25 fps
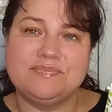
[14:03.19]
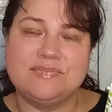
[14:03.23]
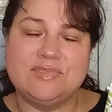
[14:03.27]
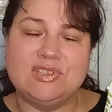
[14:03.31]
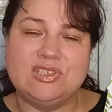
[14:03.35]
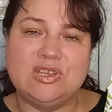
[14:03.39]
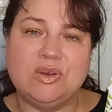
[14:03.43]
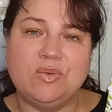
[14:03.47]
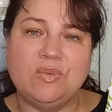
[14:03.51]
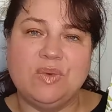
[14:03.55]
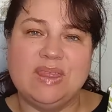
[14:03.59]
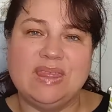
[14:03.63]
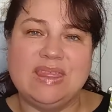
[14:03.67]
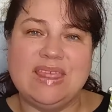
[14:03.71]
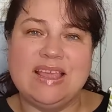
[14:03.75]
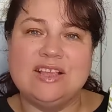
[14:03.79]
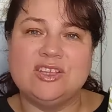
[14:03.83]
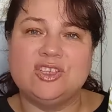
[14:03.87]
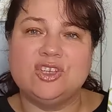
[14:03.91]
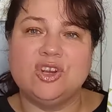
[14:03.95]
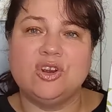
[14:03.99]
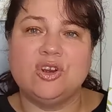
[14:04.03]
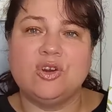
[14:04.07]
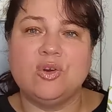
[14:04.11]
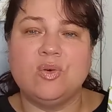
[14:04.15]
So when
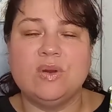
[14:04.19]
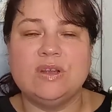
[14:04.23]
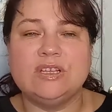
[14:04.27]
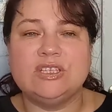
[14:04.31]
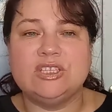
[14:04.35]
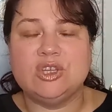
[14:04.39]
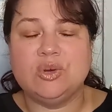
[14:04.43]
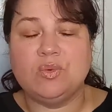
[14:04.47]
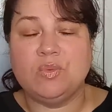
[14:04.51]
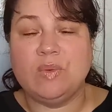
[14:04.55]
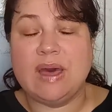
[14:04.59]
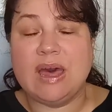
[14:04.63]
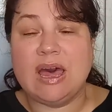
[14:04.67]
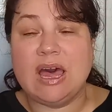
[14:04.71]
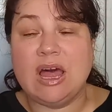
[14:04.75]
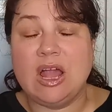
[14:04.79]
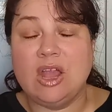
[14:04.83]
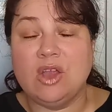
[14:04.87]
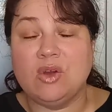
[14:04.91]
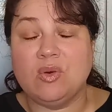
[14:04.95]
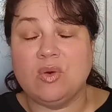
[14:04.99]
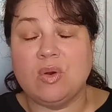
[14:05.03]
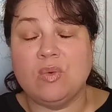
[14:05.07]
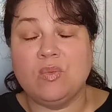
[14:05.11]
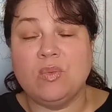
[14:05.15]
things aren't going so
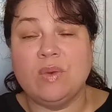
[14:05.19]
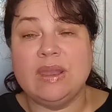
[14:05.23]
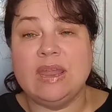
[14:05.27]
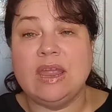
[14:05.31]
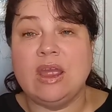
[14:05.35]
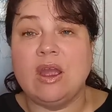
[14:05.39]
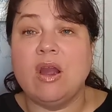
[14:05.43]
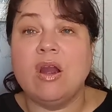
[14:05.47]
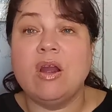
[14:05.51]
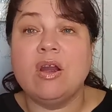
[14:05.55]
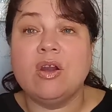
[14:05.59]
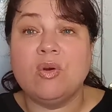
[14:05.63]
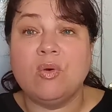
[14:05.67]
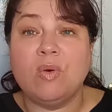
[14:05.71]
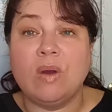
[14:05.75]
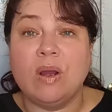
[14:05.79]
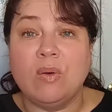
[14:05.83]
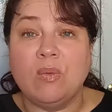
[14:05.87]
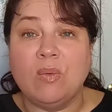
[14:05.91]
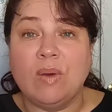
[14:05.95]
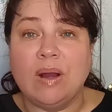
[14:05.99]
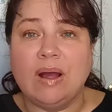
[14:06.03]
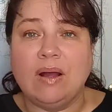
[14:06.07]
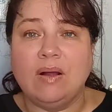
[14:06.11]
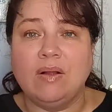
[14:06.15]
well, or when they are
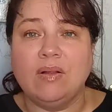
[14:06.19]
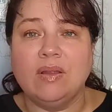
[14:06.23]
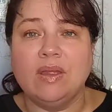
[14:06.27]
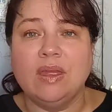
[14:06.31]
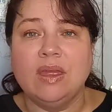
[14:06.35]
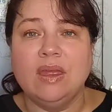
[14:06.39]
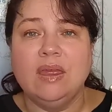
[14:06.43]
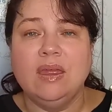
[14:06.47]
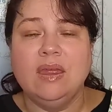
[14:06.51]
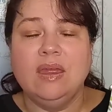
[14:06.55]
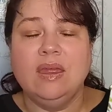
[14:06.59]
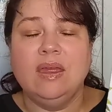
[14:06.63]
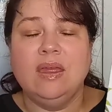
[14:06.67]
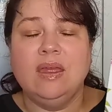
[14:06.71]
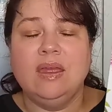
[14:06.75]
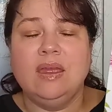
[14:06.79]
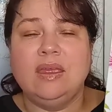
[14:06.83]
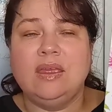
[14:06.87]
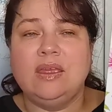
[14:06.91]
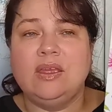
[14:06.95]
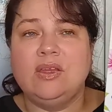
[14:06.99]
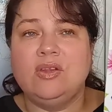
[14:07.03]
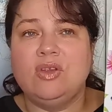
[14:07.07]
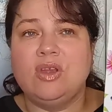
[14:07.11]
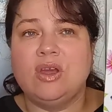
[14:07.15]
going well,
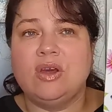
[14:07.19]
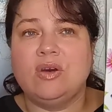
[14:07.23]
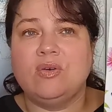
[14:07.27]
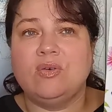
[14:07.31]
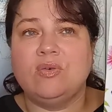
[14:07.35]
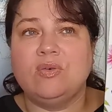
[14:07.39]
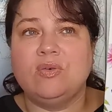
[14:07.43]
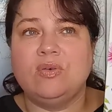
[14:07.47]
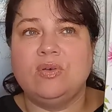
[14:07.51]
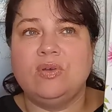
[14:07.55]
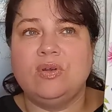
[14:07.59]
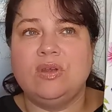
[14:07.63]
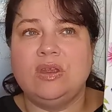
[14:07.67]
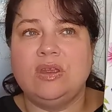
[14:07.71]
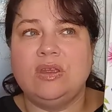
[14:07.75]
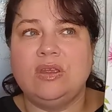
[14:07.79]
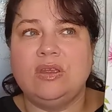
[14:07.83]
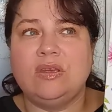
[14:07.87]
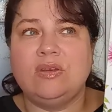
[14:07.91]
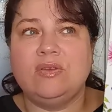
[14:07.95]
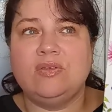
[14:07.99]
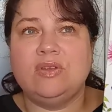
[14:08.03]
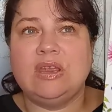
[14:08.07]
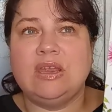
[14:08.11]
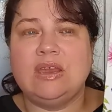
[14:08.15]
you know,
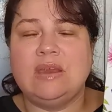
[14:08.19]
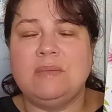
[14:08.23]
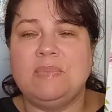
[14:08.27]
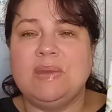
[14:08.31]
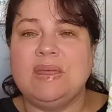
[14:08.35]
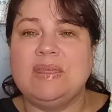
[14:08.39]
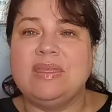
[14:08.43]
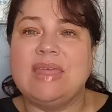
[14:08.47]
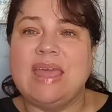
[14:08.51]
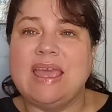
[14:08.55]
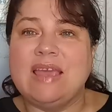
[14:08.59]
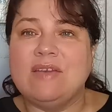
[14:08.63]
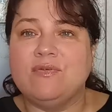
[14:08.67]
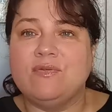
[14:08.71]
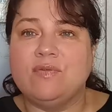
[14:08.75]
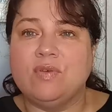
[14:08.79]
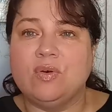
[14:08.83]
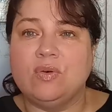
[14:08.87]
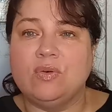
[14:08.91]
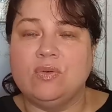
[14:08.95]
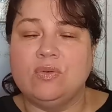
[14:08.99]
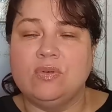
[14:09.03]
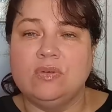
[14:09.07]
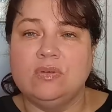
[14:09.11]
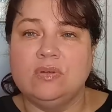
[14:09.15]
you need to be
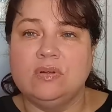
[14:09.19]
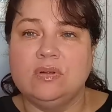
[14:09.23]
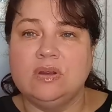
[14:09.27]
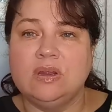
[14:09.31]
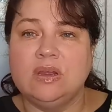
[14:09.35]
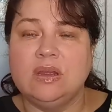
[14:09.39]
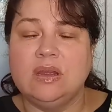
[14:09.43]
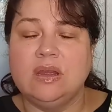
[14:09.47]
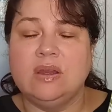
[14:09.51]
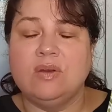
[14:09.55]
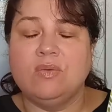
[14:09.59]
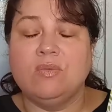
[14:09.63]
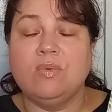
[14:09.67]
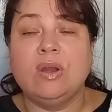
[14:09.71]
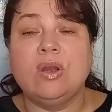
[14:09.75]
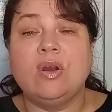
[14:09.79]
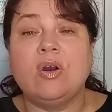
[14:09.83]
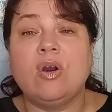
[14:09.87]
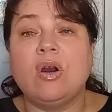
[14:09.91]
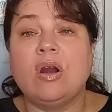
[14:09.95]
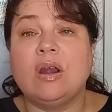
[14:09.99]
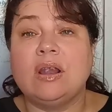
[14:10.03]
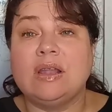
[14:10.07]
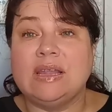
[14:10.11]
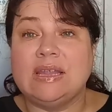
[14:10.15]
thankful
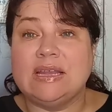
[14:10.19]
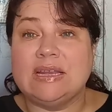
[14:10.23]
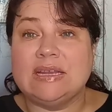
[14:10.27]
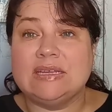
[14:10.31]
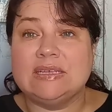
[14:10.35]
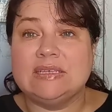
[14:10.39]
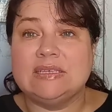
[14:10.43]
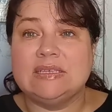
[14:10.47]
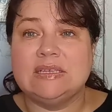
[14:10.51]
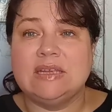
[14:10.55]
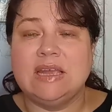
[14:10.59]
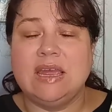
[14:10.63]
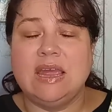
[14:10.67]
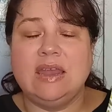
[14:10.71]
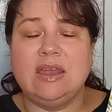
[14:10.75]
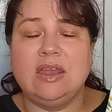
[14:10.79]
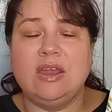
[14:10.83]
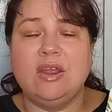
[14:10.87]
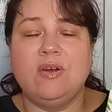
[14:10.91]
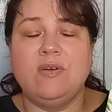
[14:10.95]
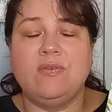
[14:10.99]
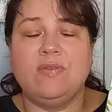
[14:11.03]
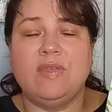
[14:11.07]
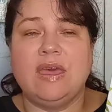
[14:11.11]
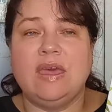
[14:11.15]
regardless, and
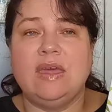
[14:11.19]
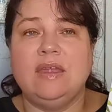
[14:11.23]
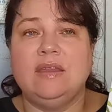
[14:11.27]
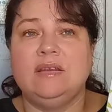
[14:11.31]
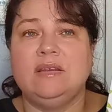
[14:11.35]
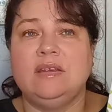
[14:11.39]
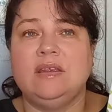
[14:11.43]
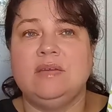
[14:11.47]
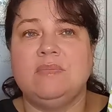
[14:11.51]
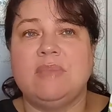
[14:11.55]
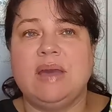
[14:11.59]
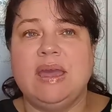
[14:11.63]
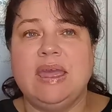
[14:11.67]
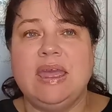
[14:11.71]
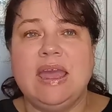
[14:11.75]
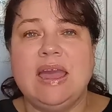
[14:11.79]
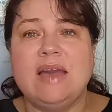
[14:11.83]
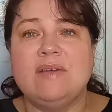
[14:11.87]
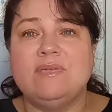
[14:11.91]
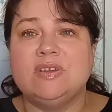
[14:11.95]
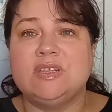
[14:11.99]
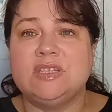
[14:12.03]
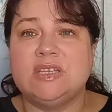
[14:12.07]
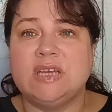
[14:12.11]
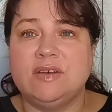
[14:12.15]
know that you might
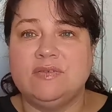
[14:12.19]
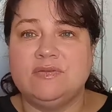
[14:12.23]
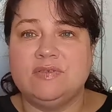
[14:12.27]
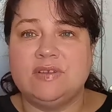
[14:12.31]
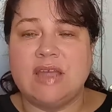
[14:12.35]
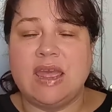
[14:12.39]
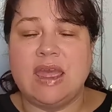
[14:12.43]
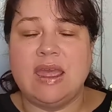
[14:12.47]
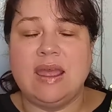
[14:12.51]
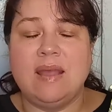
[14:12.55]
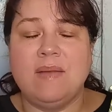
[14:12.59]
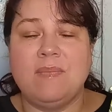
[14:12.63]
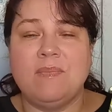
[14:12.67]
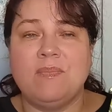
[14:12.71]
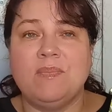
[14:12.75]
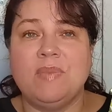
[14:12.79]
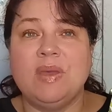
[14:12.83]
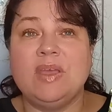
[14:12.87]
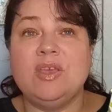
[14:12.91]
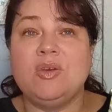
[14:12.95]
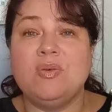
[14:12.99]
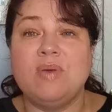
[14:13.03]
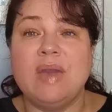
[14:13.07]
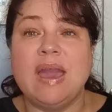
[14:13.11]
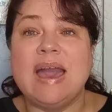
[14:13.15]
have a tough day,
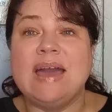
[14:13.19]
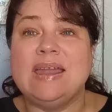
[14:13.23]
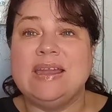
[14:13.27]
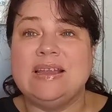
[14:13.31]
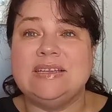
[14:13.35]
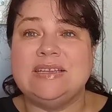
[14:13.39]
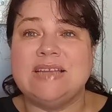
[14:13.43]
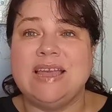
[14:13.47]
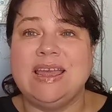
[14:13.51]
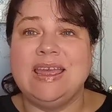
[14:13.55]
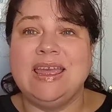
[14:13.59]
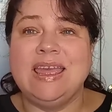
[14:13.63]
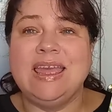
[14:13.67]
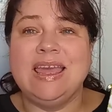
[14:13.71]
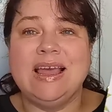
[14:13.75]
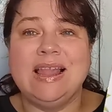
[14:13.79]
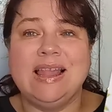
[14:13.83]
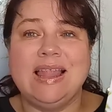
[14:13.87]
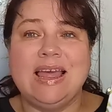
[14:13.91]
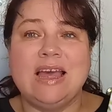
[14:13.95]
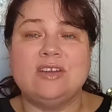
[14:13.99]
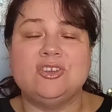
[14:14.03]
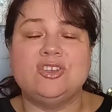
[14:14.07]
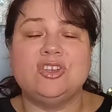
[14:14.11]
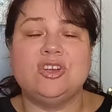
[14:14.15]
but you had a day. He
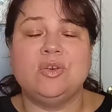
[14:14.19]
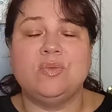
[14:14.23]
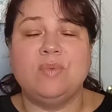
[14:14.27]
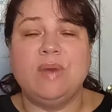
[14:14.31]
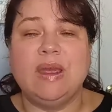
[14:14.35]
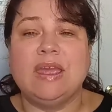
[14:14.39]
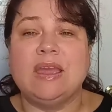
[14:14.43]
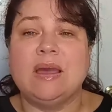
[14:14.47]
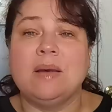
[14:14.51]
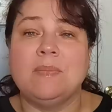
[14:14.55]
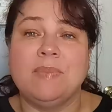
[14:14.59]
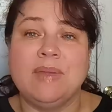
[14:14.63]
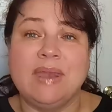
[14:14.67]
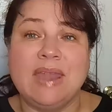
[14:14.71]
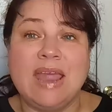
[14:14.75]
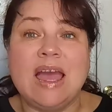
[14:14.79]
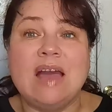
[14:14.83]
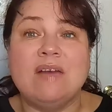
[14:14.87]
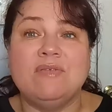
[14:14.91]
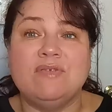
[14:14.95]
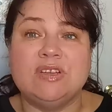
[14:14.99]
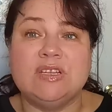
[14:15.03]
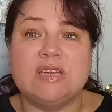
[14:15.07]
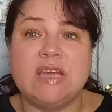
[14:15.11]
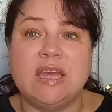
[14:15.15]
allowed you to wake up and
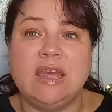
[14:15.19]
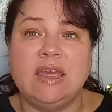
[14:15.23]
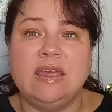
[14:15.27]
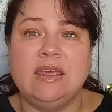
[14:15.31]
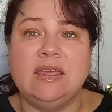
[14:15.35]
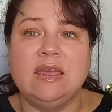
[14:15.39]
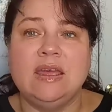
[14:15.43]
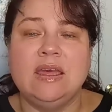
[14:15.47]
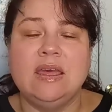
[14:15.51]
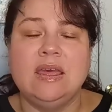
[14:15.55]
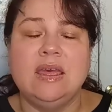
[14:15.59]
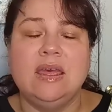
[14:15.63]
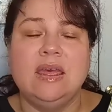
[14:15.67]
have a day.